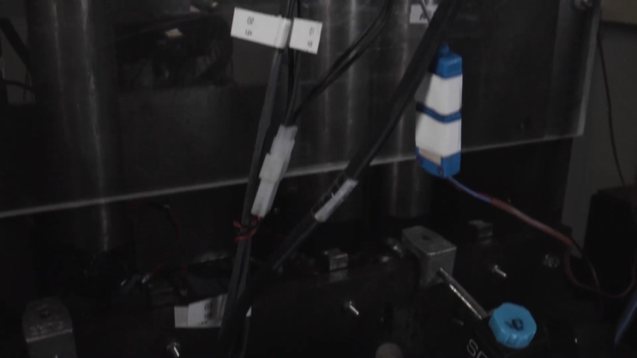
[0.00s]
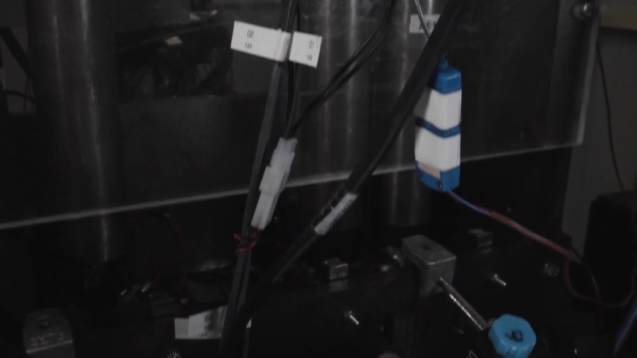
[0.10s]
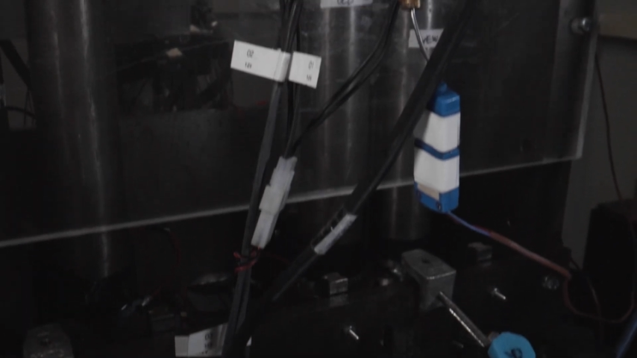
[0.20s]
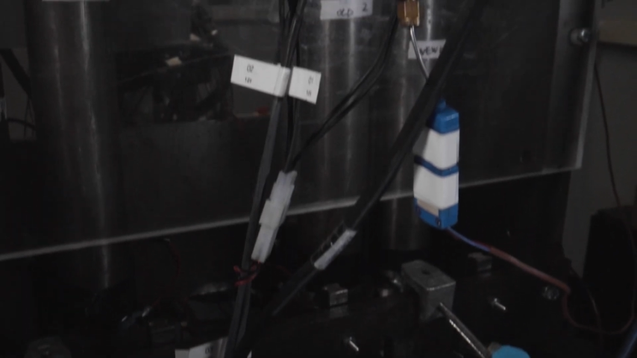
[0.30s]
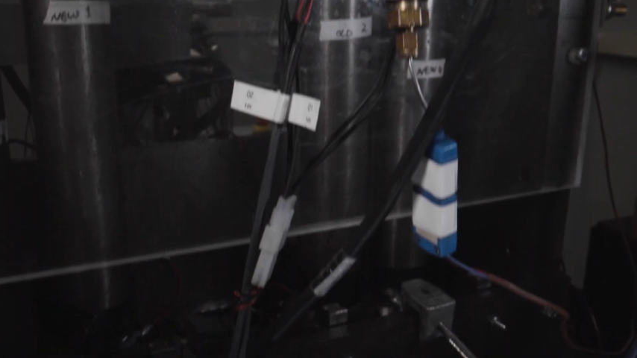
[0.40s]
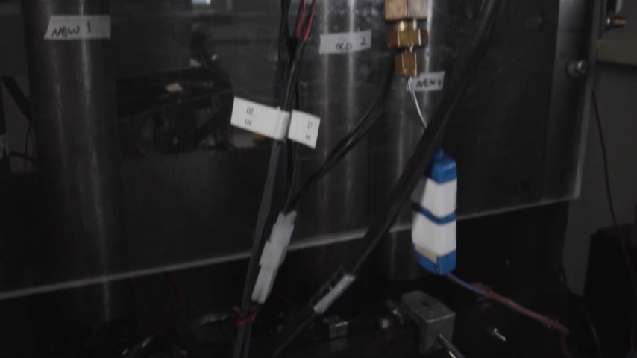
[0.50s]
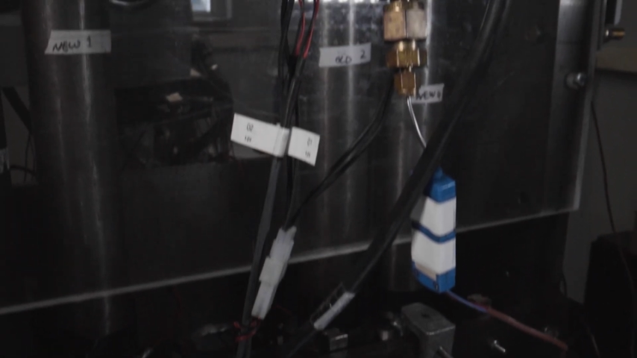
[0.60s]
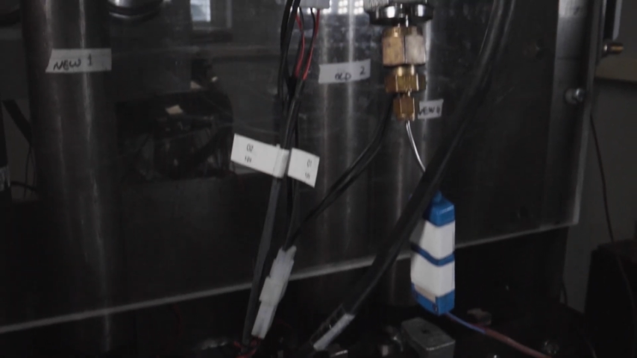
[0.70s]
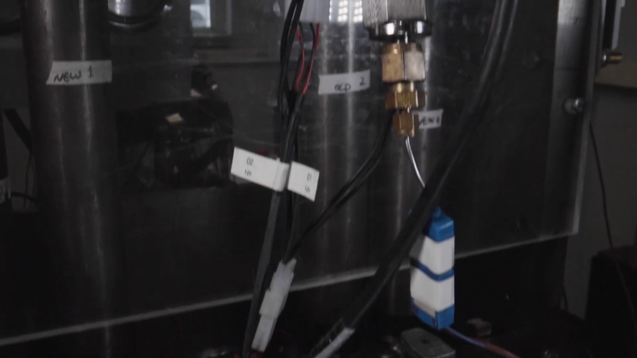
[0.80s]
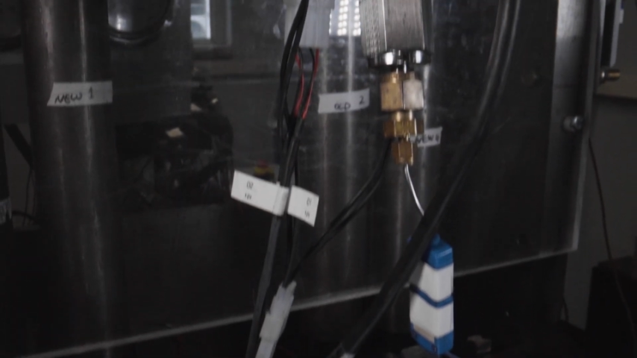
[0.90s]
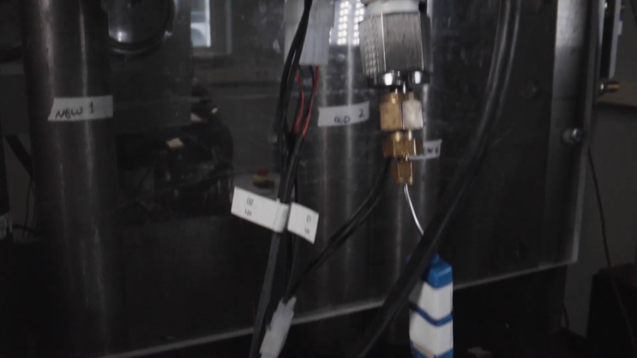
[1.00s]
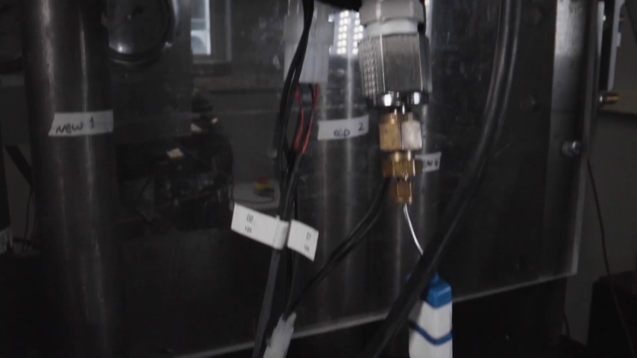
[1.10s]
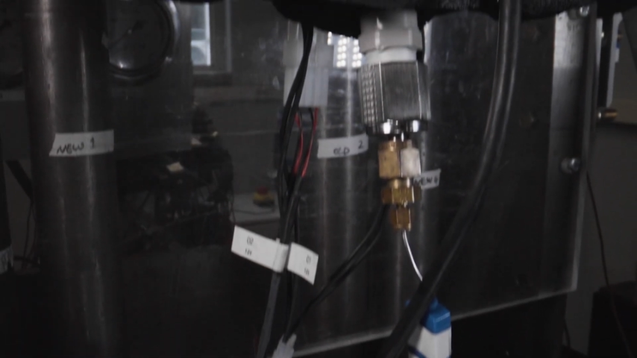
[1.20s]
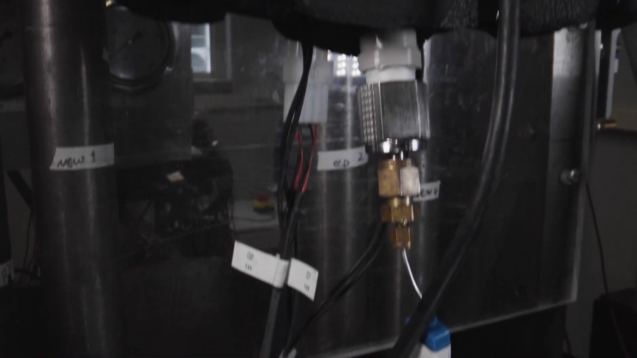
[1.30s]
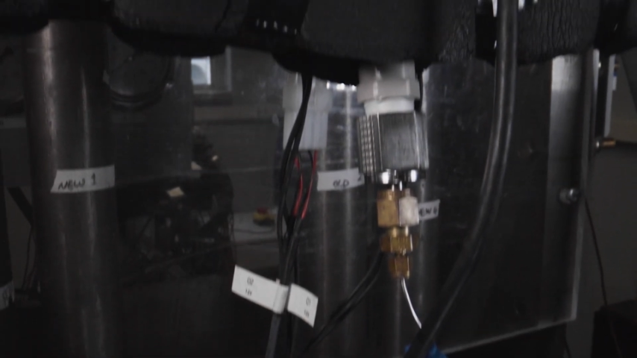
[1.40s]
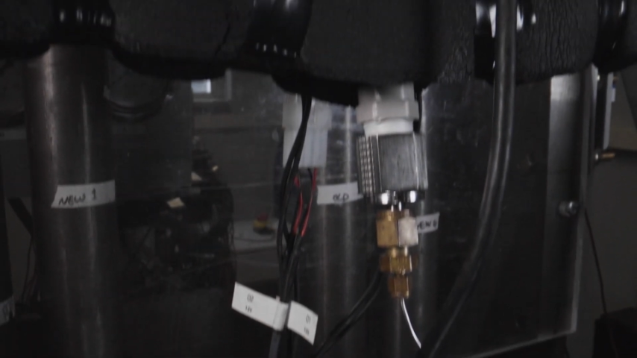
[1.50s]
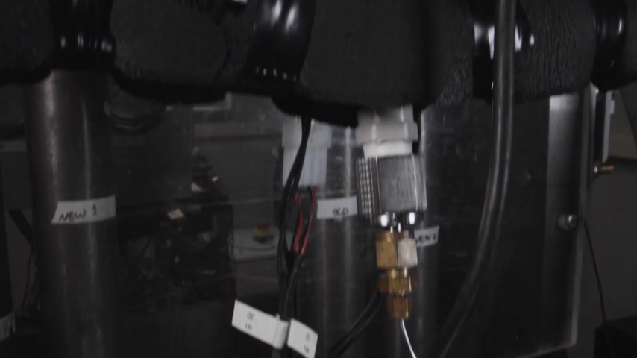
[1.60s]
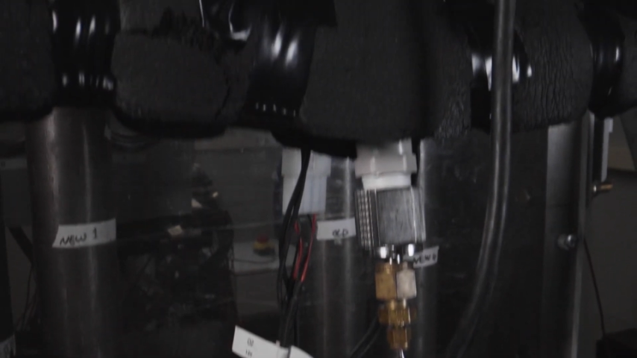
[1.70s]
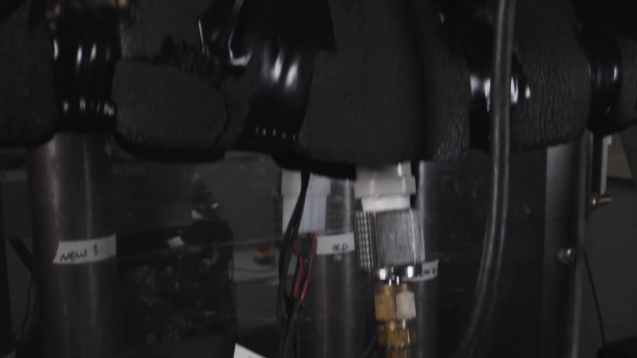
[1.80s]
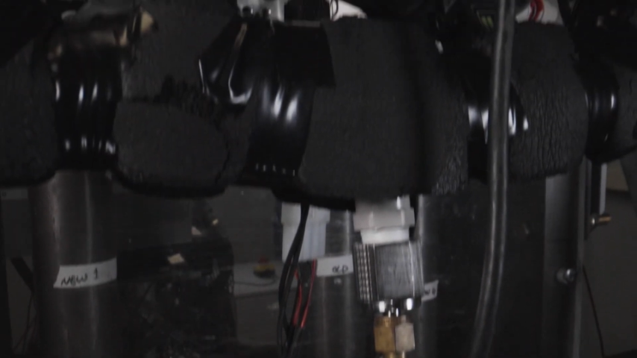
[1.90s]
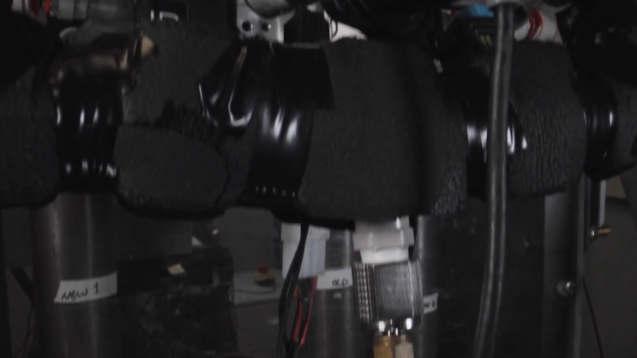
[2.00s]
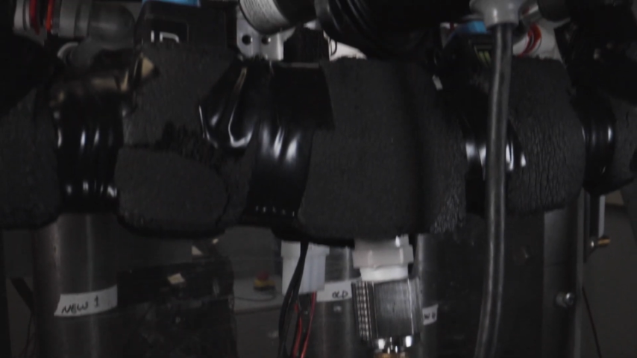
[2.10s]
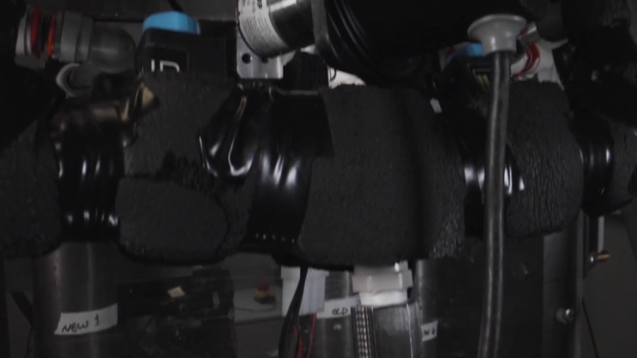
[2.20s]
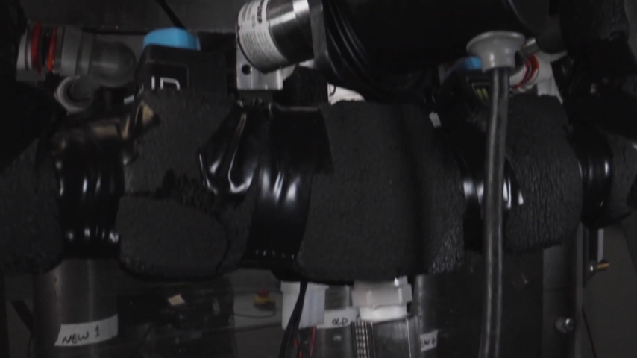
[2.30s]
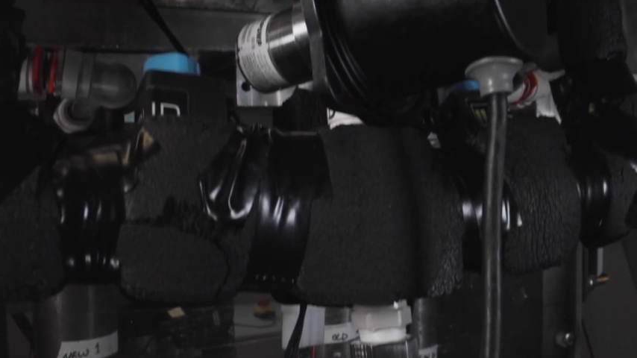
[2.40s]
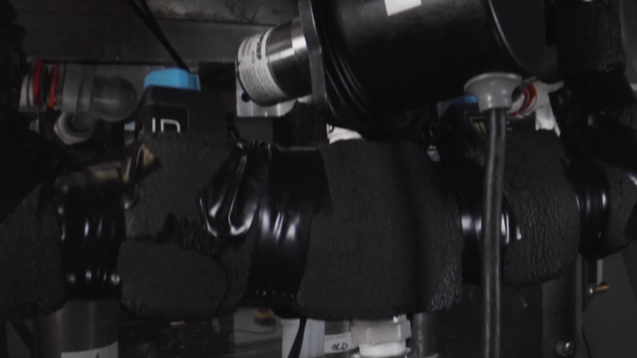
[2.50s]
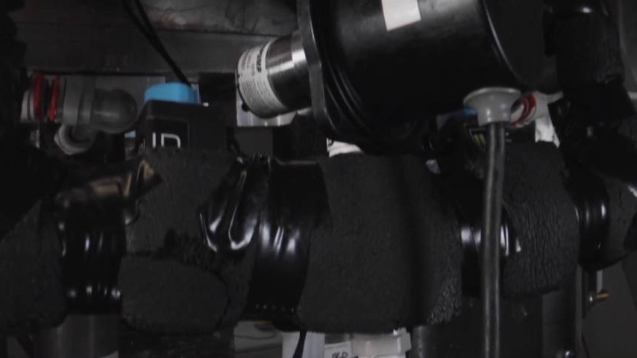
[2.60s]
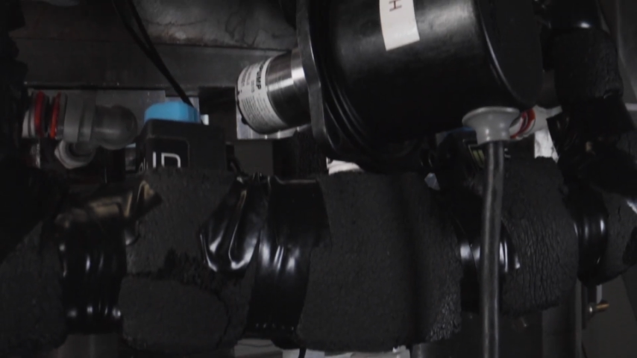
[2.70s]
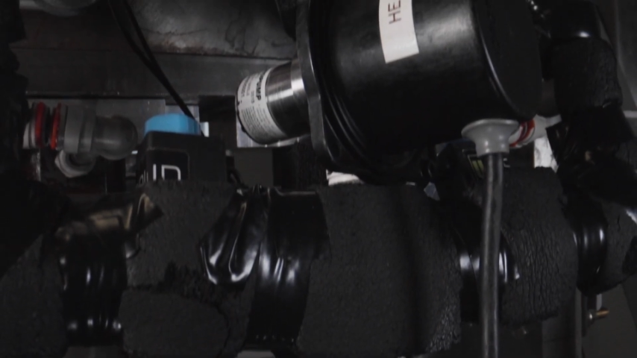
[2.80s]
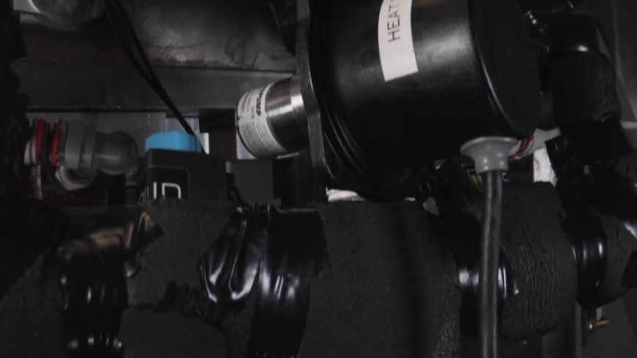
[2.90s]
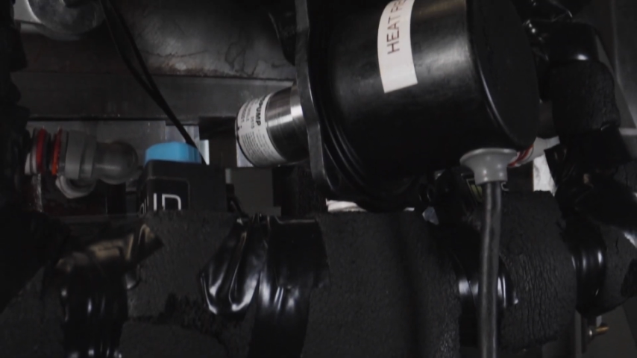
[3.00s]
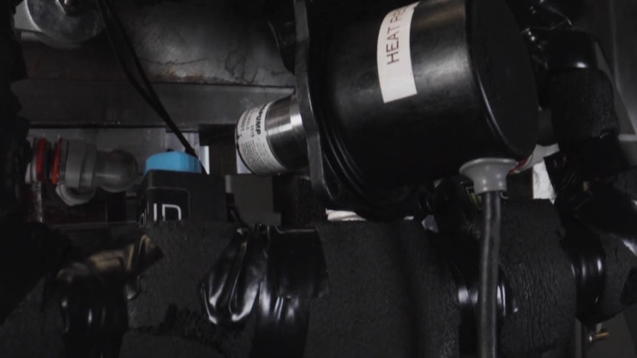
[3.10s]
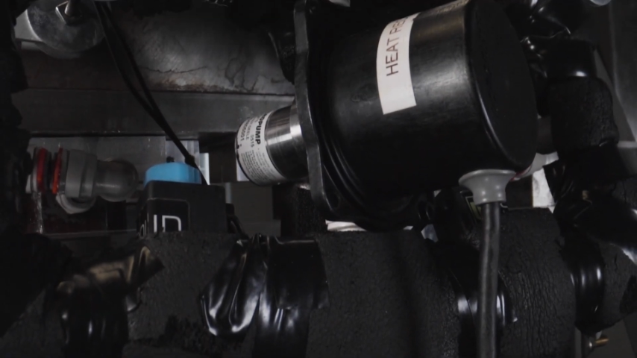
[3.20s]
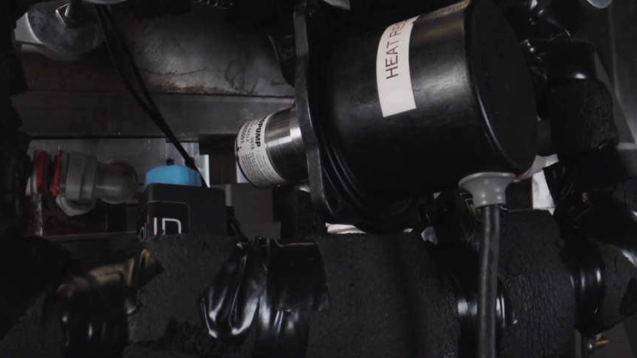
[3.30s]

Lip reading: (no speaker visible)